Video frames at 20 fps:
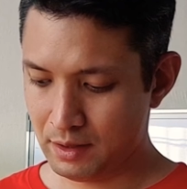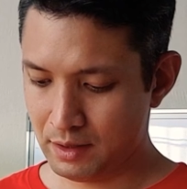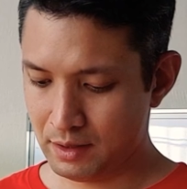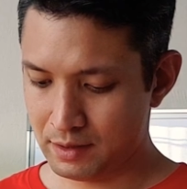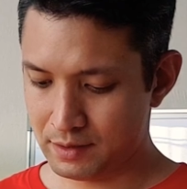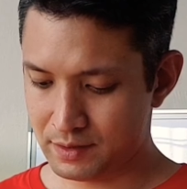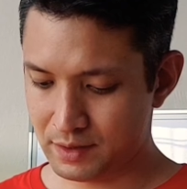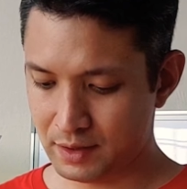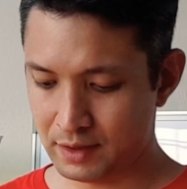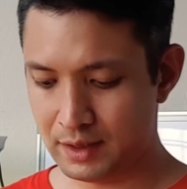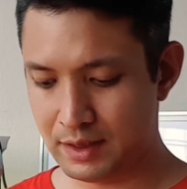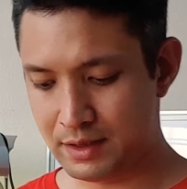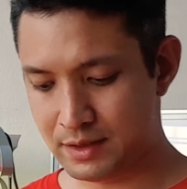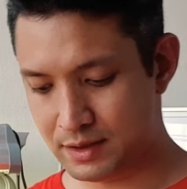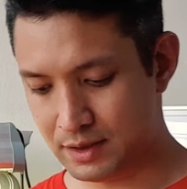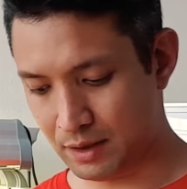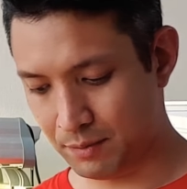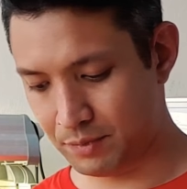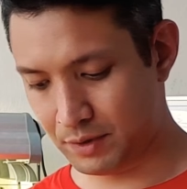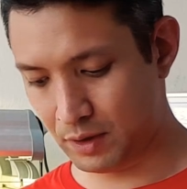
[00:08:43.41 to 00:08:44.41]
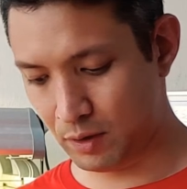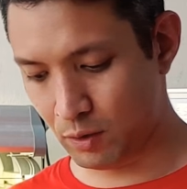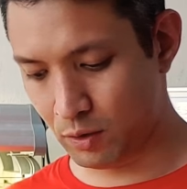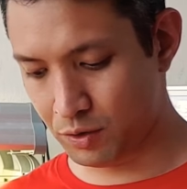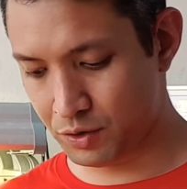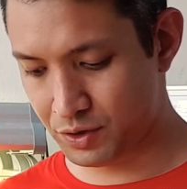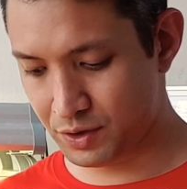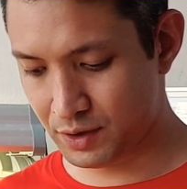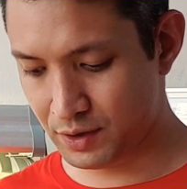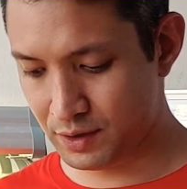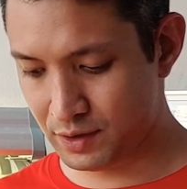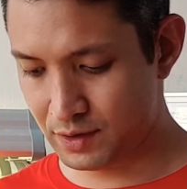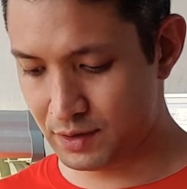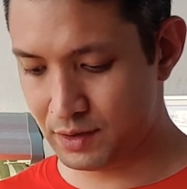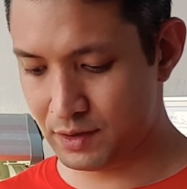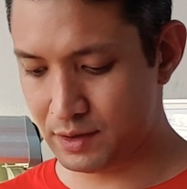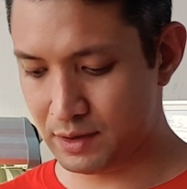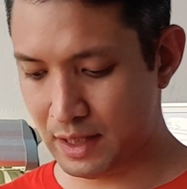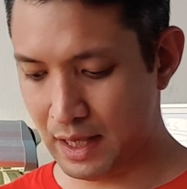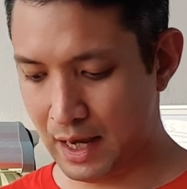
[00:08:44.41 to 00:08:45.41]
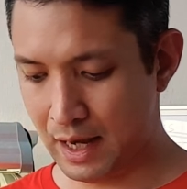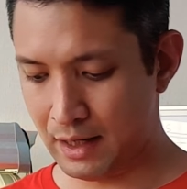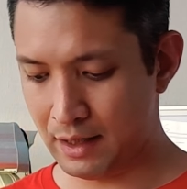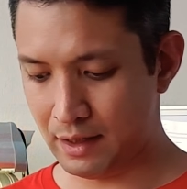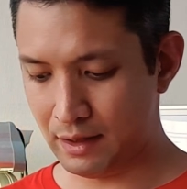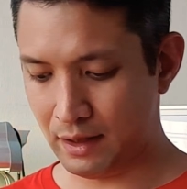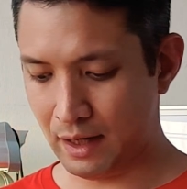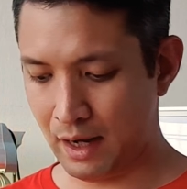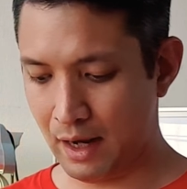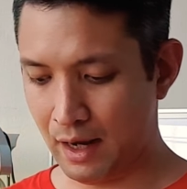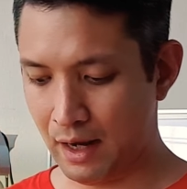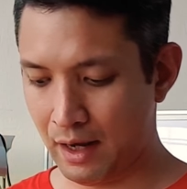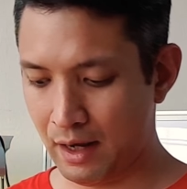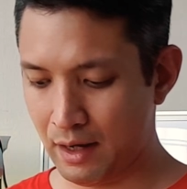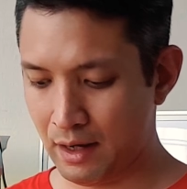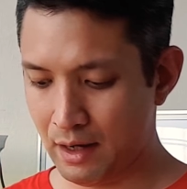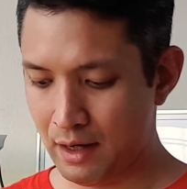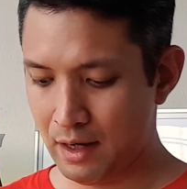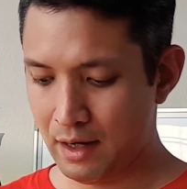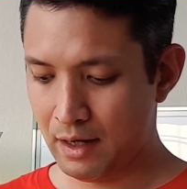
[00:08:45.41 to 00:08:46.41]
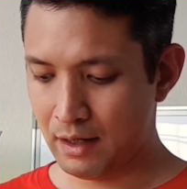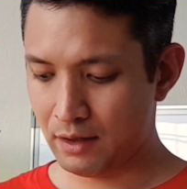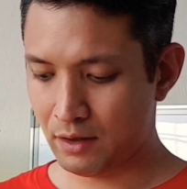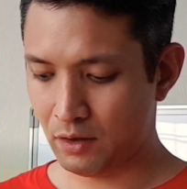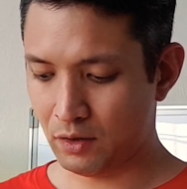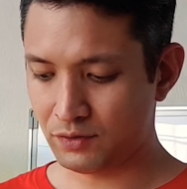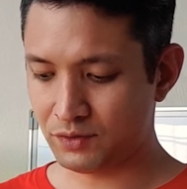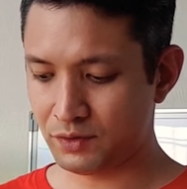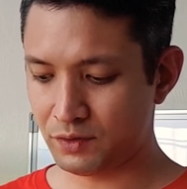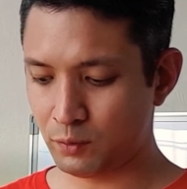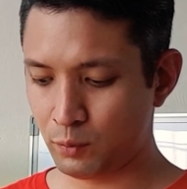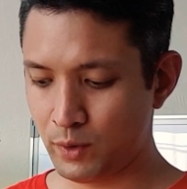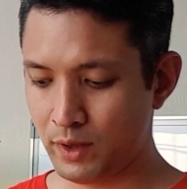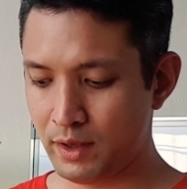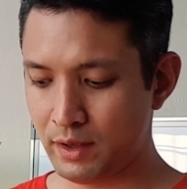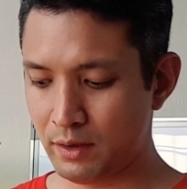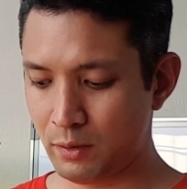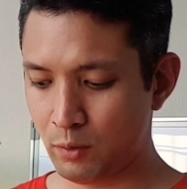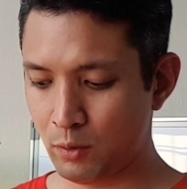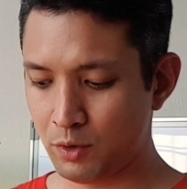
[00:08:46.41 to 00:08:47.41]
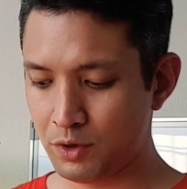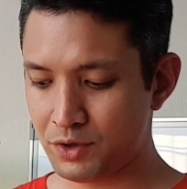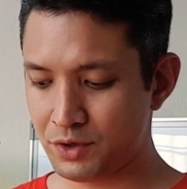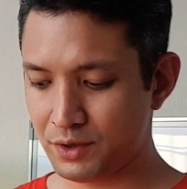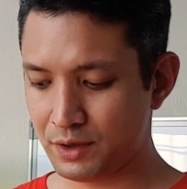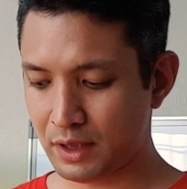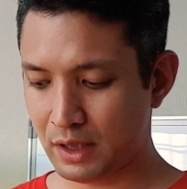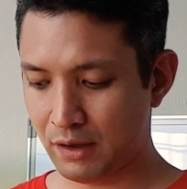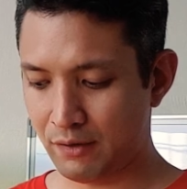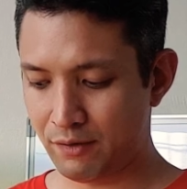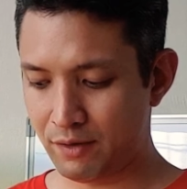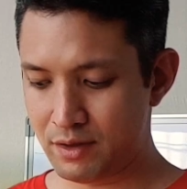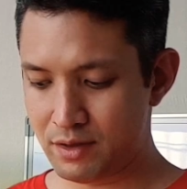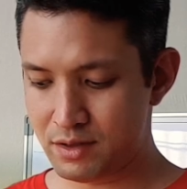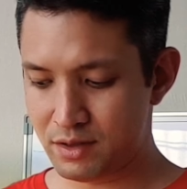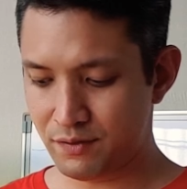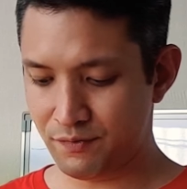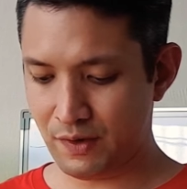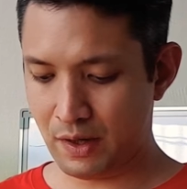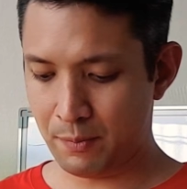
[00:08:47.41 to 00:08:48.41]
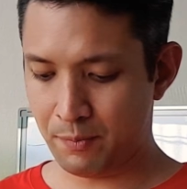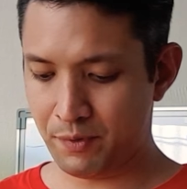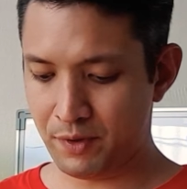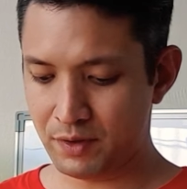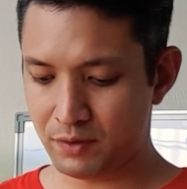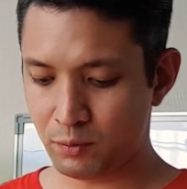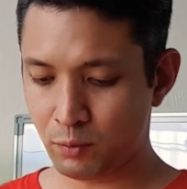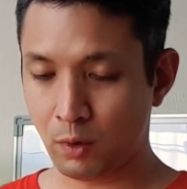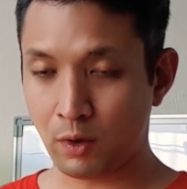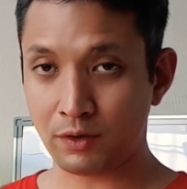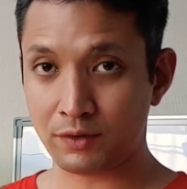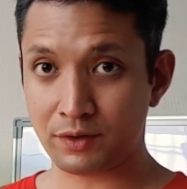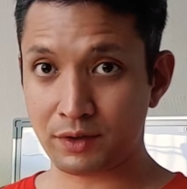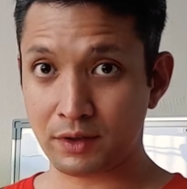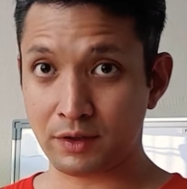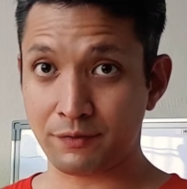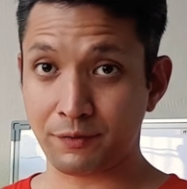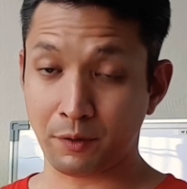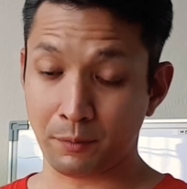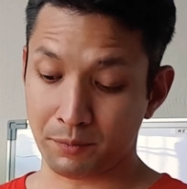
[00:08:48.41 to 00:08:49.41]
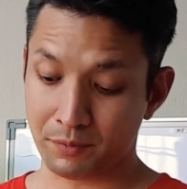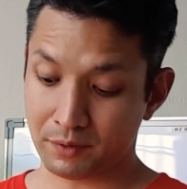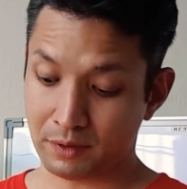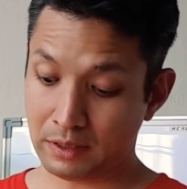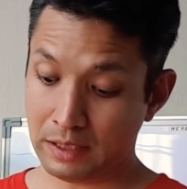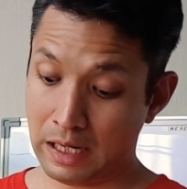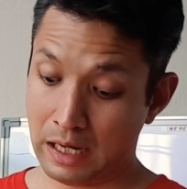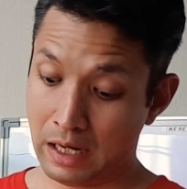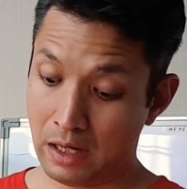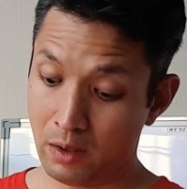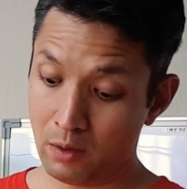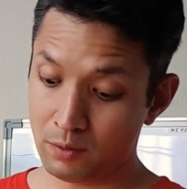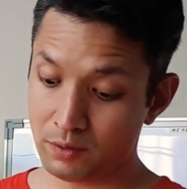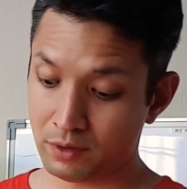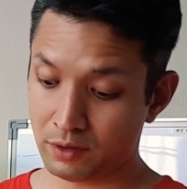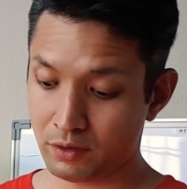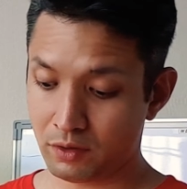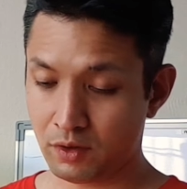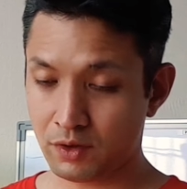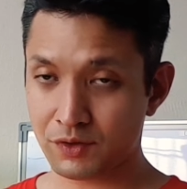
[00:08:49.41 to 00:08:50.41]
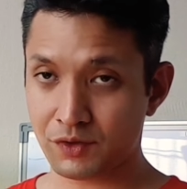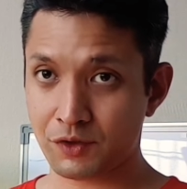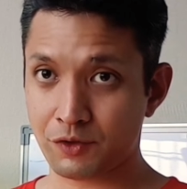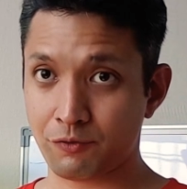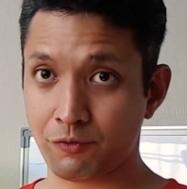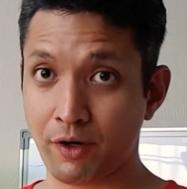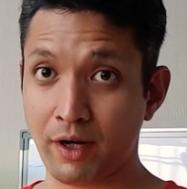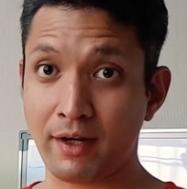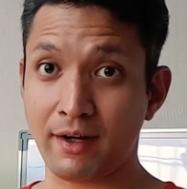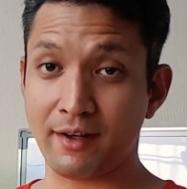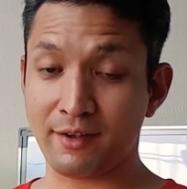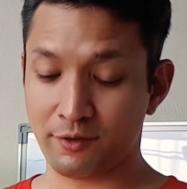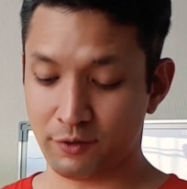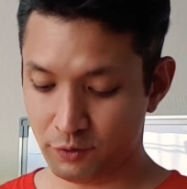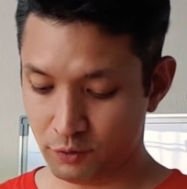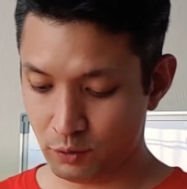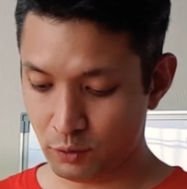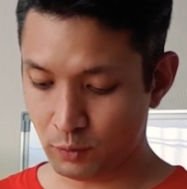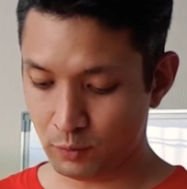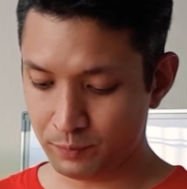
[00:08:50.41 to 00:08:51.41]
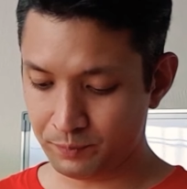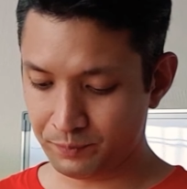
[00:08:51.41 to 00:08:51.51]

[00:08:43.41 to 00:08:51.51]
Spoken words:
The sun heats up the oceans, land and air, causes wind and ocean currents, evaporates water, forms clouds, and causes rain and snow.